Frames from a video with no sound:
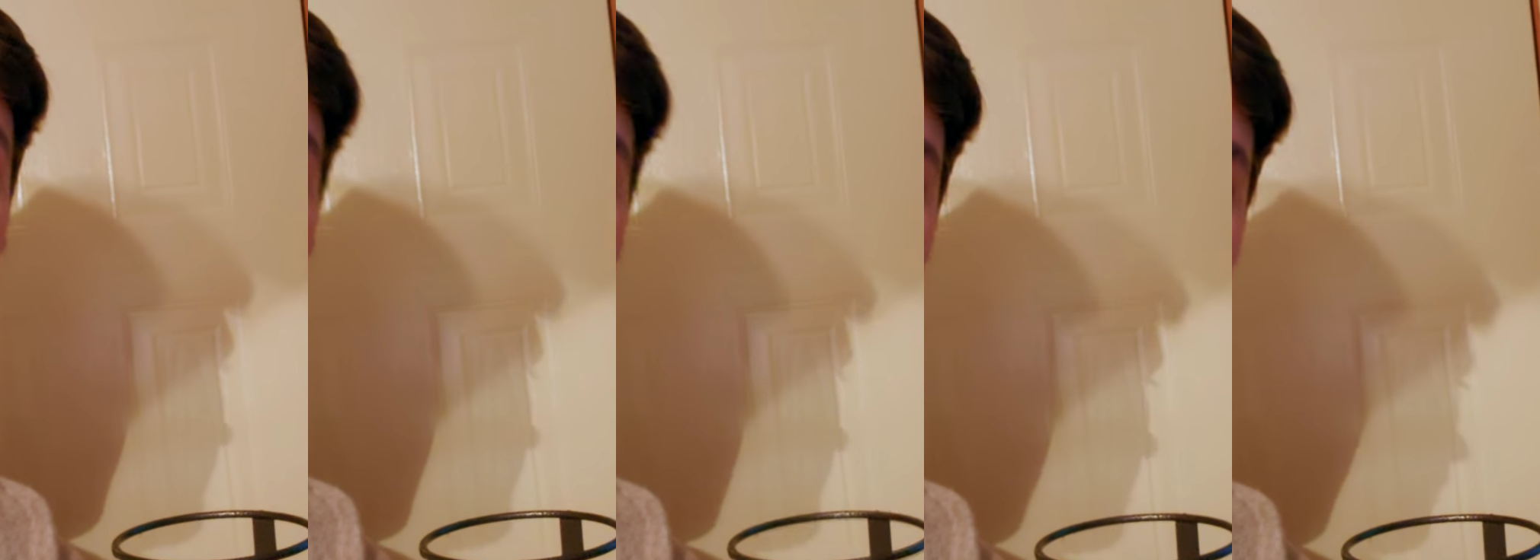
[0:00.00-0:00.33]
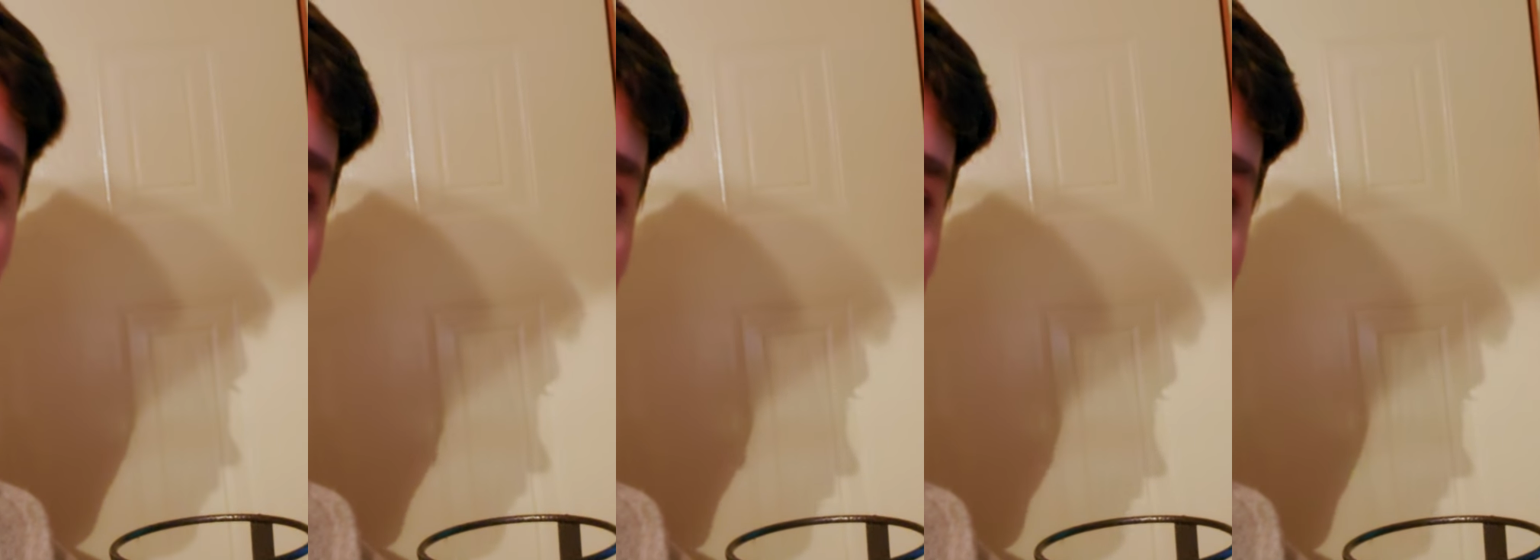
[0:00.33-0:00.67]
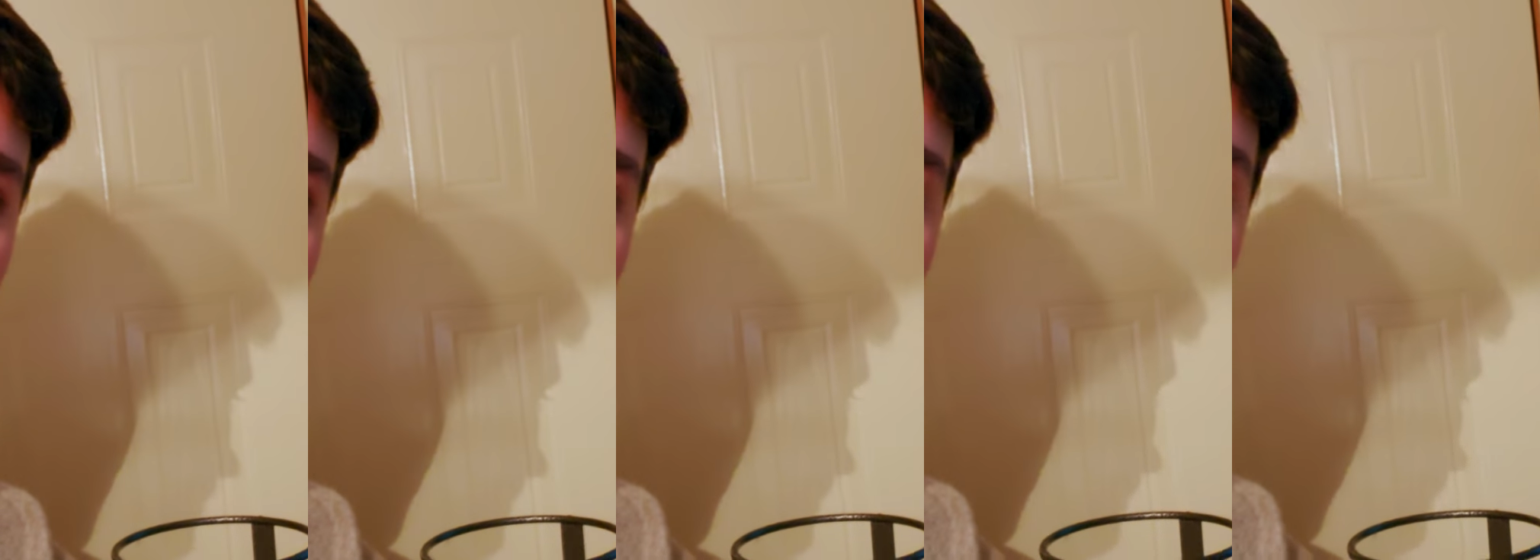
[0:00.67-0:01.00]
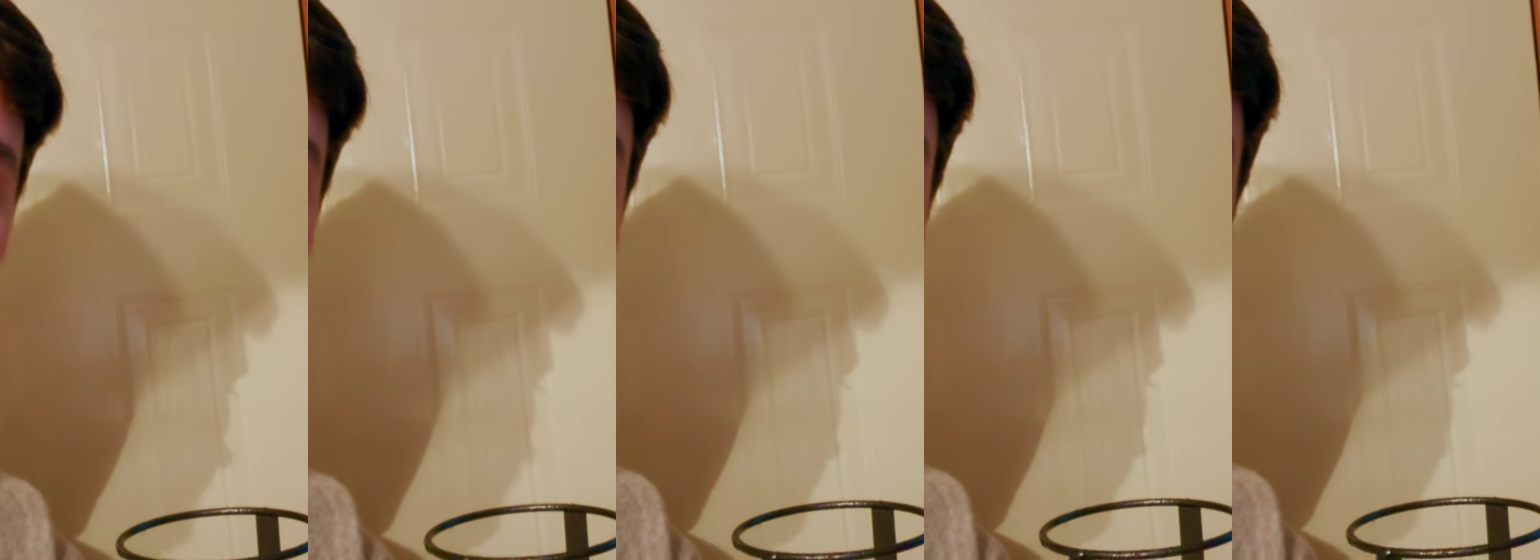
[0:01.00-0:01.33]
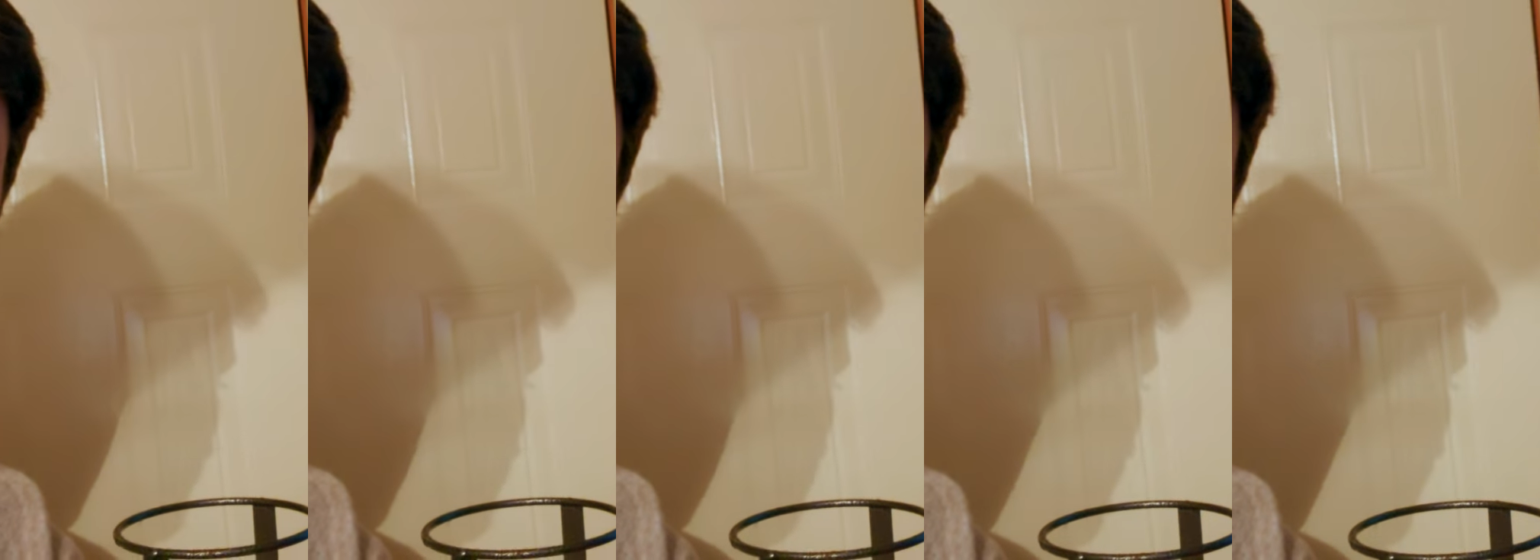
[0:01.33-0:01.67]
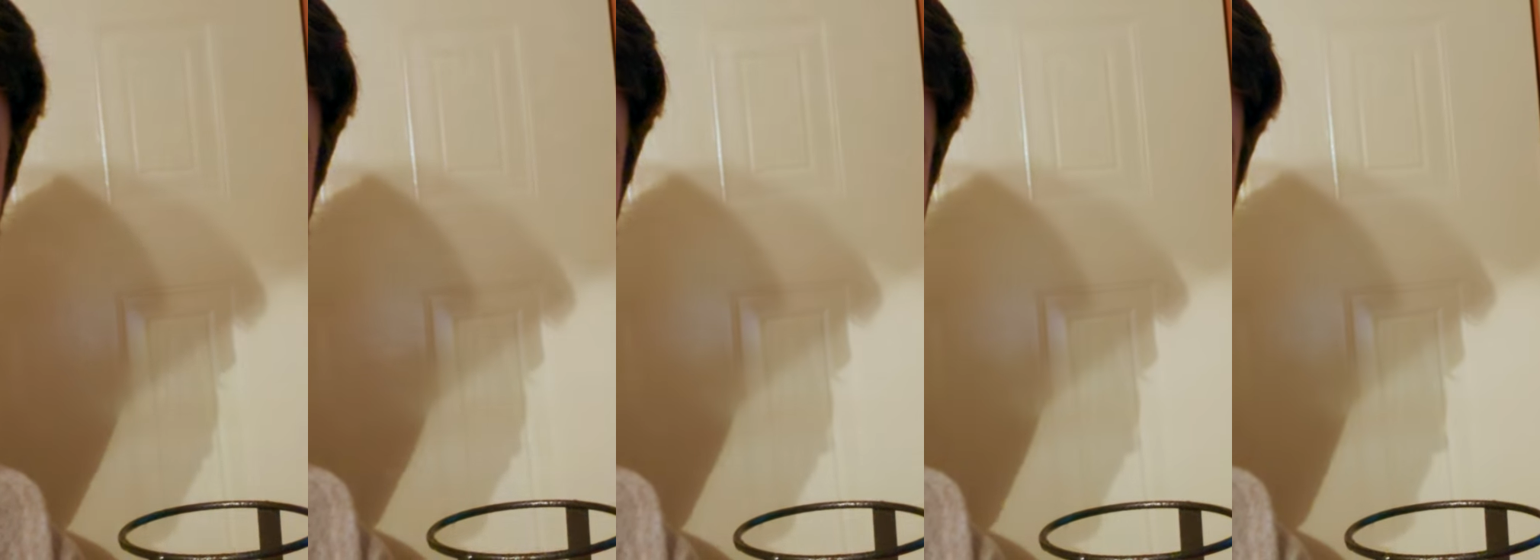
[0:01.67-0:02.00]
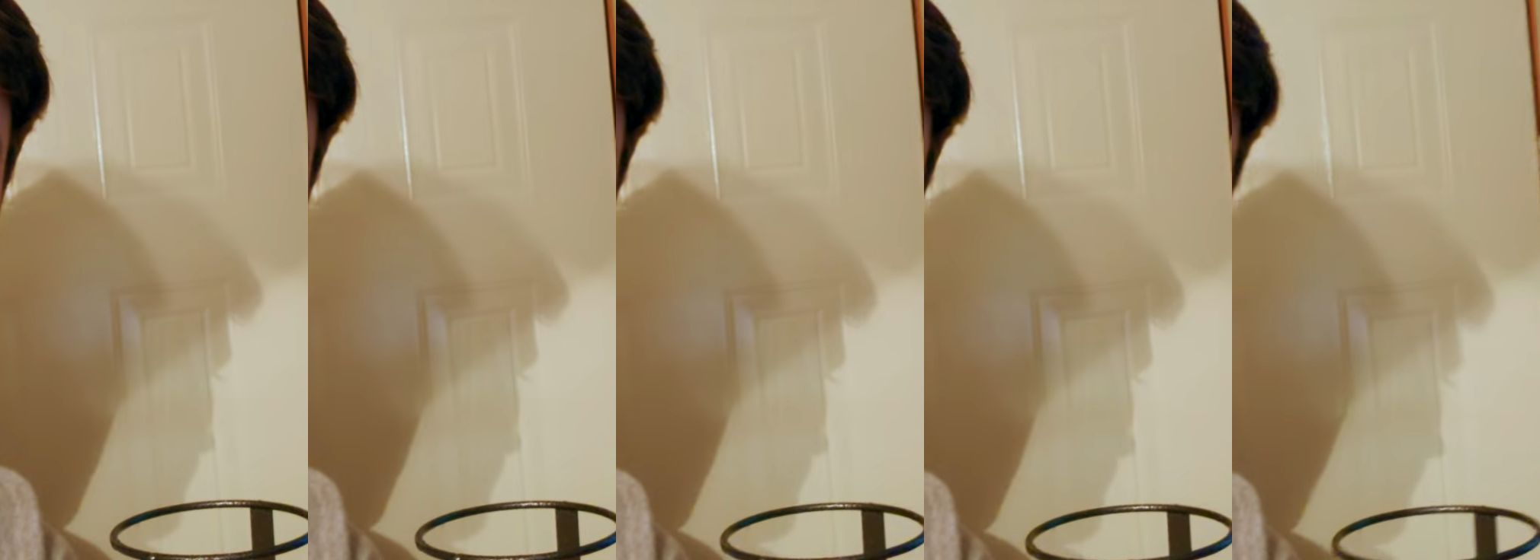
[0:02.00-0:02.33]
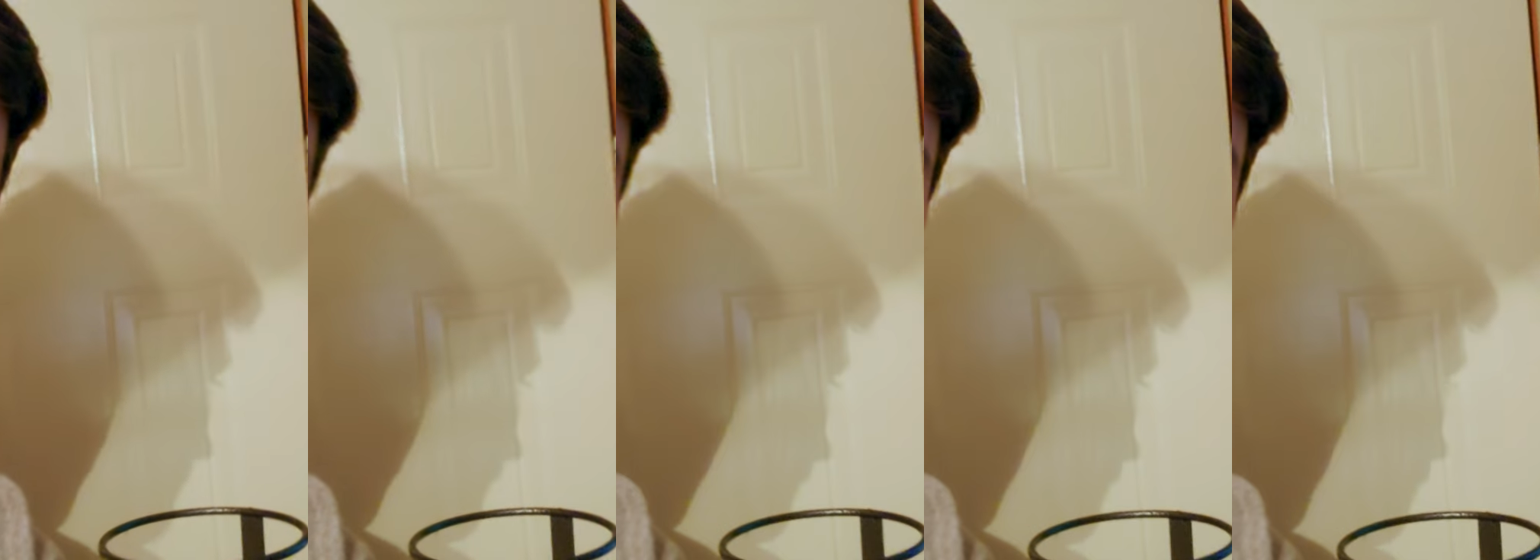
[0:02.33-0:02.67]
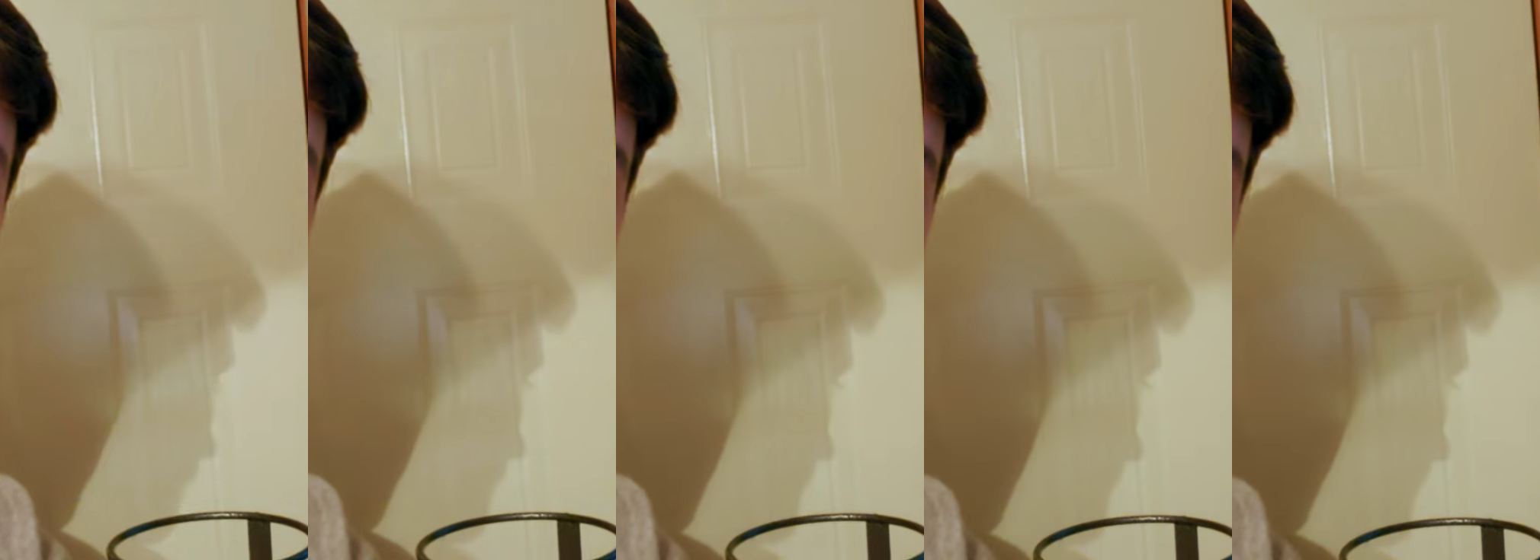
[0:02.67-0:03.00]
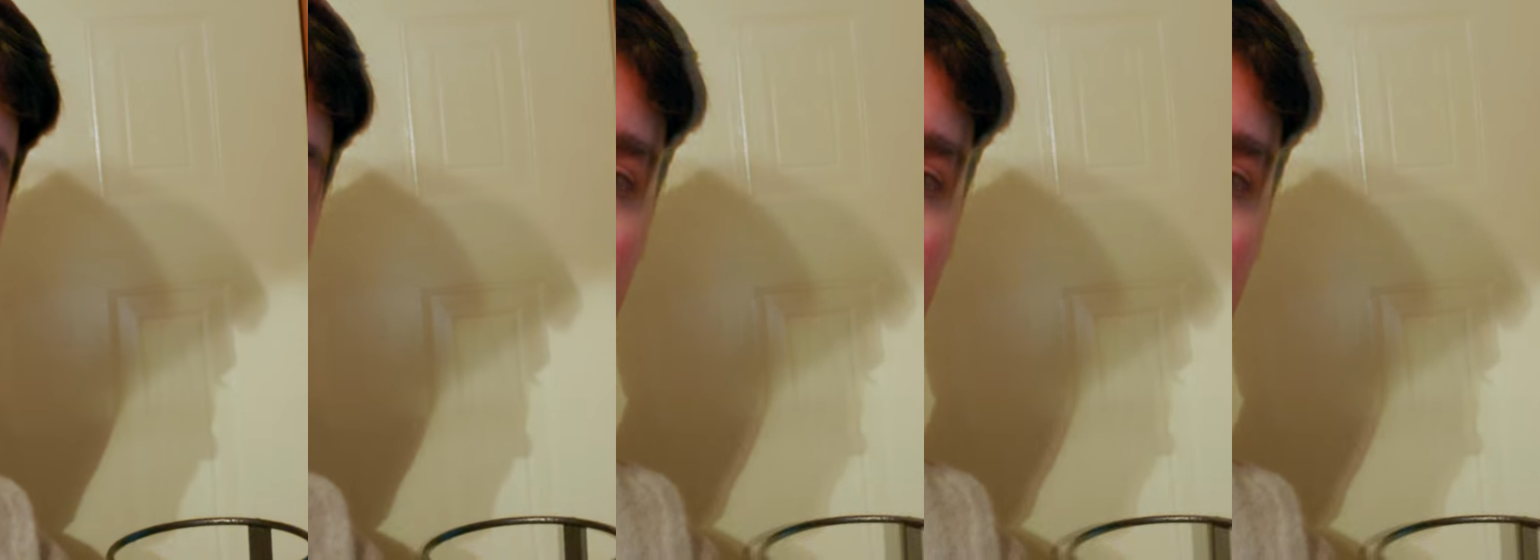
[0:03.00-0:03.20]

isn't cramped up in a small cage and stuff for quarantine.